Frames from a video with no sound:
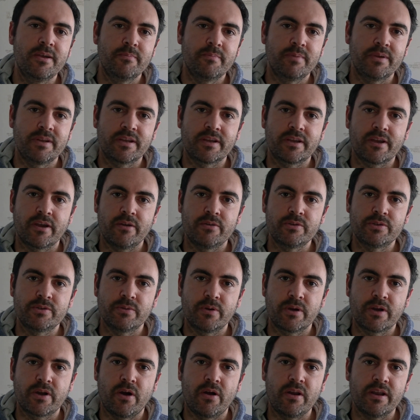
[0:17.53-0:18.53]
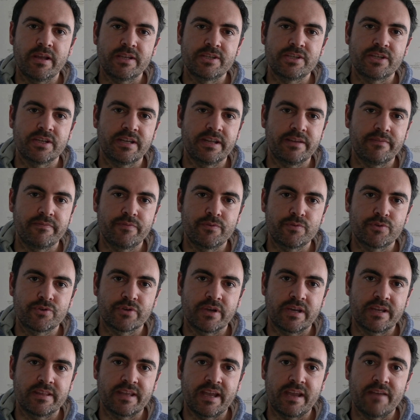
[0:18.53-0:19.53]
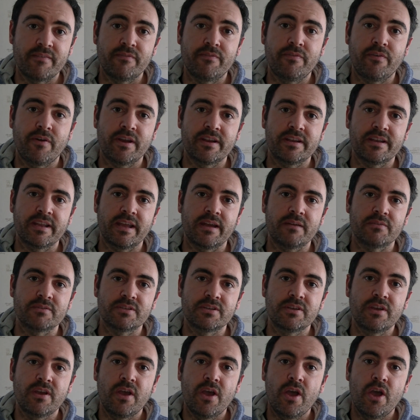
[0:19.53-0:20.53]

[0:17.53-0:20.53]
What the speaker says: but to go to a college and infiltrate that and find out,